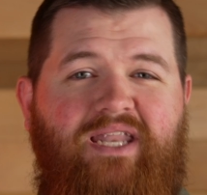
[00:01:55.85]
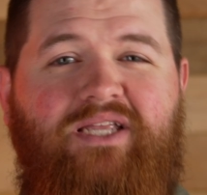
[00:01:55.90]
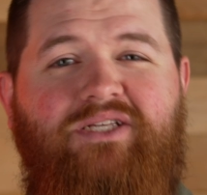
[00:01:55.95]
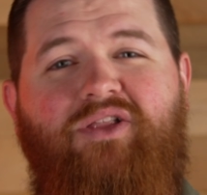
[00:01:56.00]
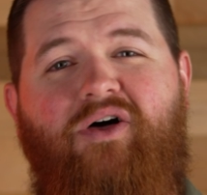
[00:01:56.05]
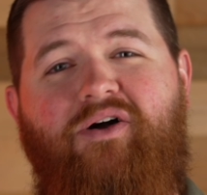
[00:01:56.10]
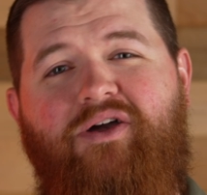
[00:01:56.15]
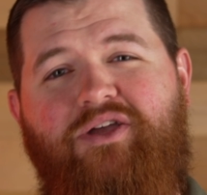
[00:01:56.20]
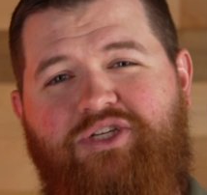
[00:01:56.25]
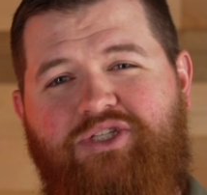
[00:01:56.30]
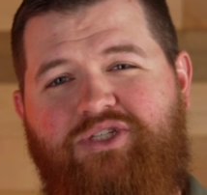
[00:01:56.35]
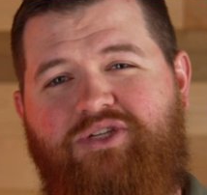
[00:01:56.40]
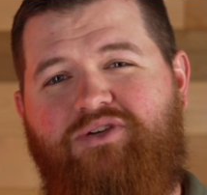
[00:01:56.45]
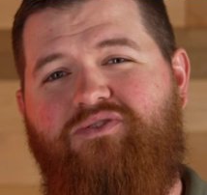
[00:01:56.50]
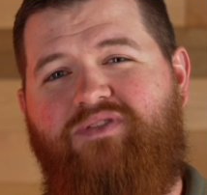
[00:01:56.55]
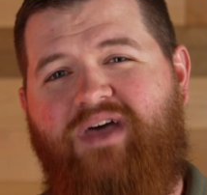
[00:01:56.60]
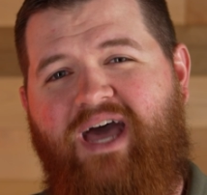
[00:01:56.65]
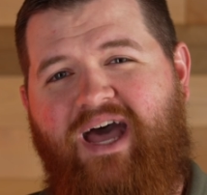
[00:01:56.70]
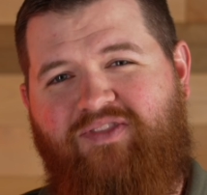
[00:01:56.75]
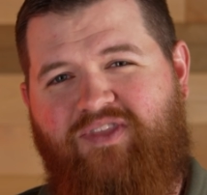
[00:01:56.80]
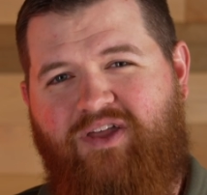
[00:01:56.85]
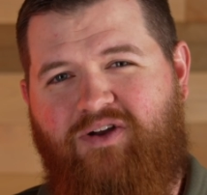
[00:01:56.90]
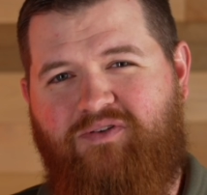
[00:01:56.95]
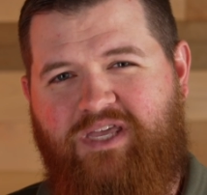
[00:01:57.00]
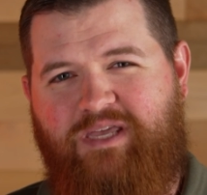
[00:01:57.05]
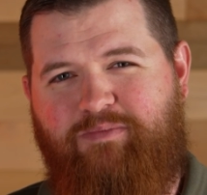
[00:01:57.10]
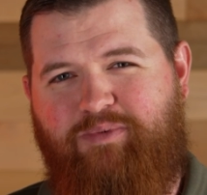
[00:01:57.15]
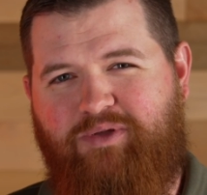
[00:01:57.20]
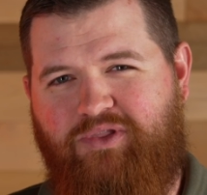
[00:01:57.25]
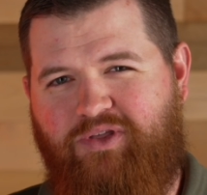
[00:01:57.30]
And as long as you do that, that'll
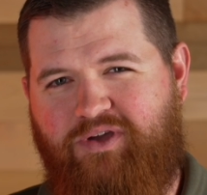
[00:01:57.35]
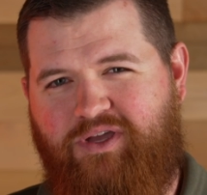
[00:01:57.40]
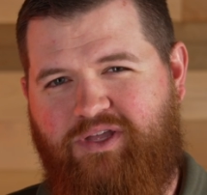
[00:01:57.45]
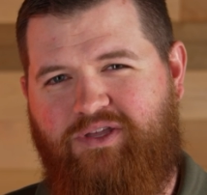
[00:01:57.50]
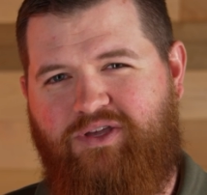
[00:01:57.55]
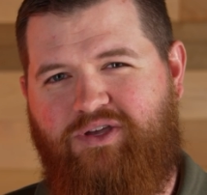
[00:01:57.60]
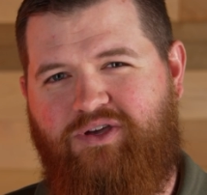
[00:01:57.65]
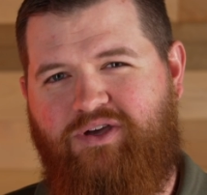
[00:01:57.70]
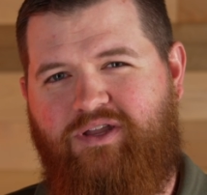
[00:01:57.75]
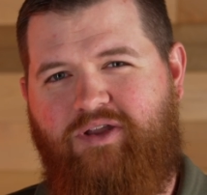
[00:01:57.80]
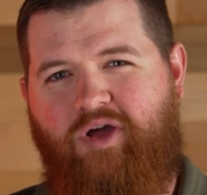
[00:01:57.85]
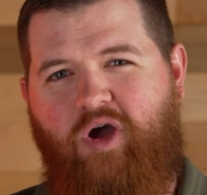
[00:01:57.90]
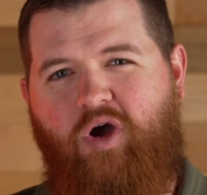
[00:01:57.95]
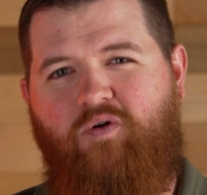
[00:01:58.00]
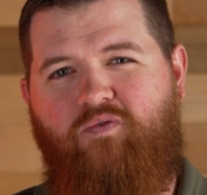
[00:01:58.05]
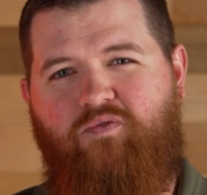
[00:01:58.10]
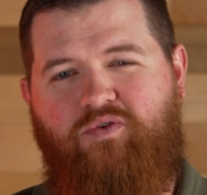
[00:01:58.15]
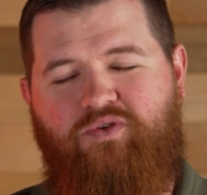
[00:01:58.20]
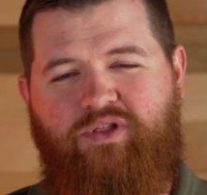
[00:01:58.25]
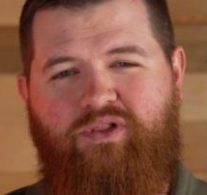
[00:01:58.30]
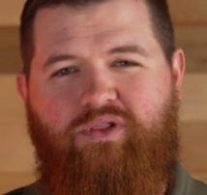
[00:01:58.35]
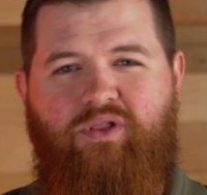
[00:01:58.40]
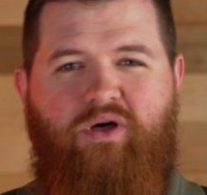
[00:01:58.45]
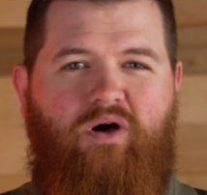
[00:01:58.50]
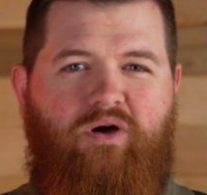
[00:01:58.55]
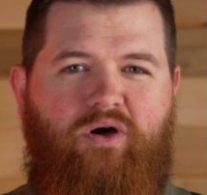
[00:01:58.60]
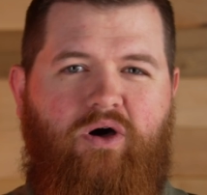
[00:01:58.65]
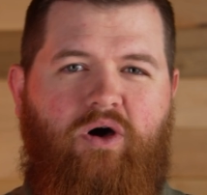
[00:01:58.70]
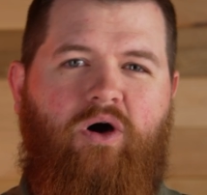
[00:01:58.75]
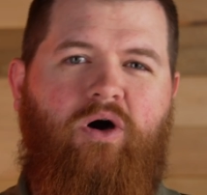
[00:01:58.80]
keep it looking good over the
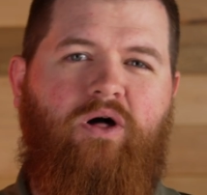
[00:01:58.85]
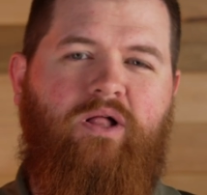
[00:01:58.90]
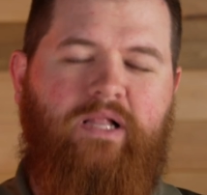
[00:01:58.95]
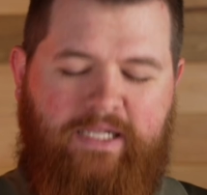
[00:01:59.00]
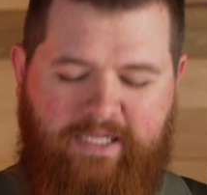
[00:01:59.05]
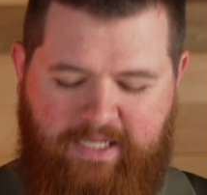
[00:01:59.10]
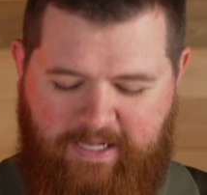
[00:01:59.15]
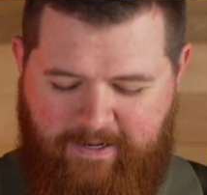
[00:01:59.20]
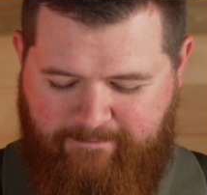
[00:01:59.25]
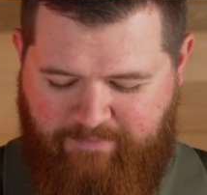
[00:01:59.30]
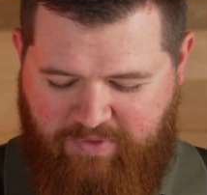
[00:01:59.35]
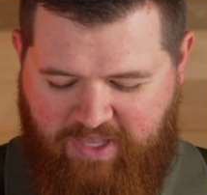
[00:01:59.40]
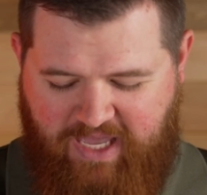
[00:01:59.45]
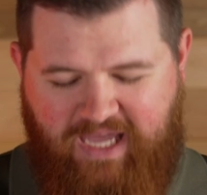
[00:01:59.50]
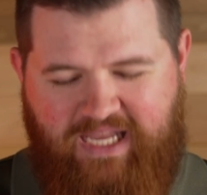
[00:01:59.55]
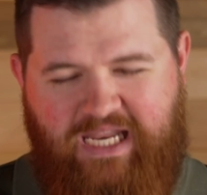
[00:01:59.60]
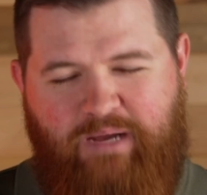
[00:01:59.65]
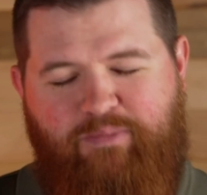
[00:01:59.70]
long haul and